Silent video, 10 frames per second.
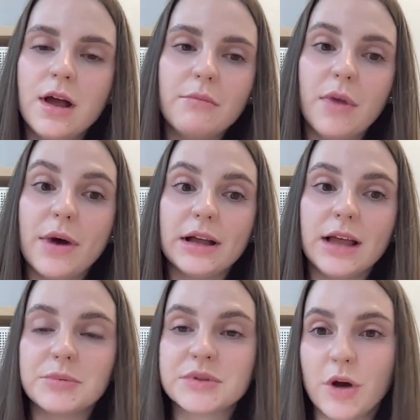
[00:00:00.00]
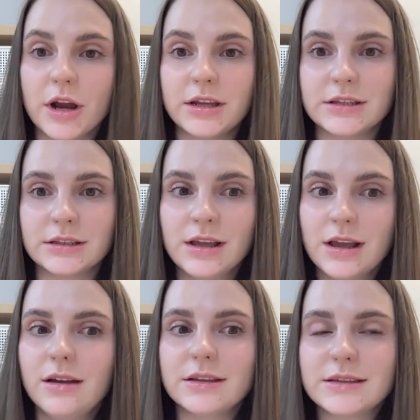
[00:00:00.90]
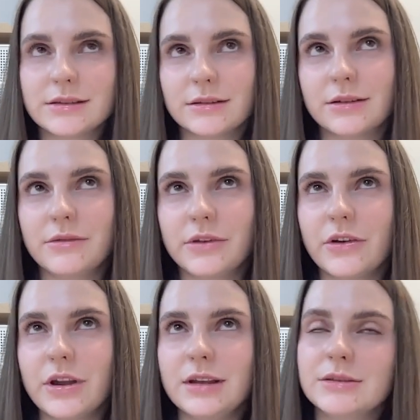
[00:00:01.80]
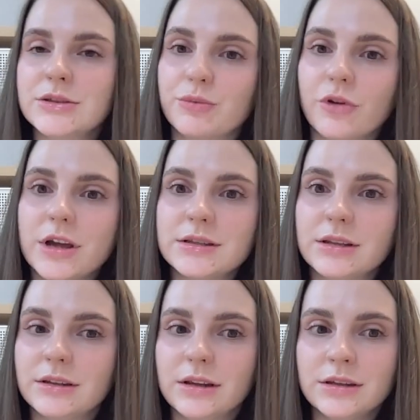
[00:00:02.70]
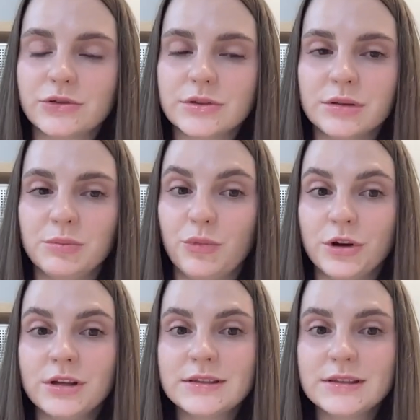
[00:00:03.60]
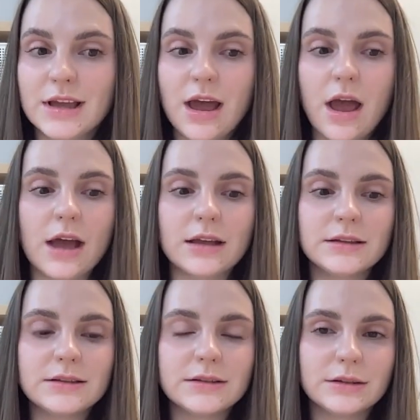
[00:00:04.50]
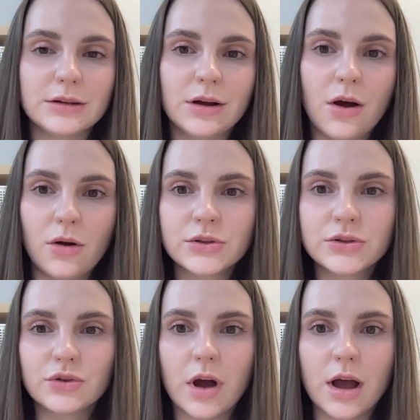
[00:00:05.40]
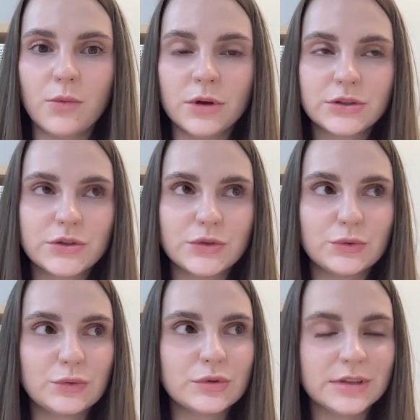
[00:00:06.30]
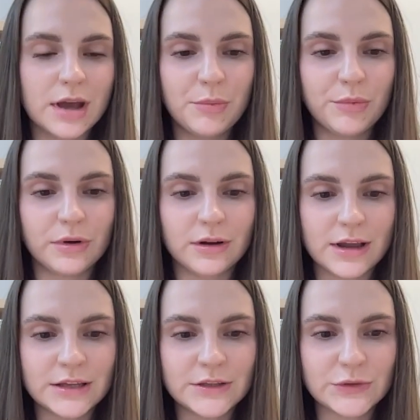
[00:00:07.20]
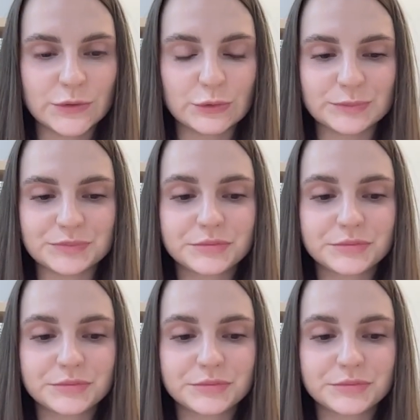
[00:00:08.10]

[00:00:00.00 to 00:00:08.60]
mobile apps marketing. It's a very surprising and interesting point. And also I want to step into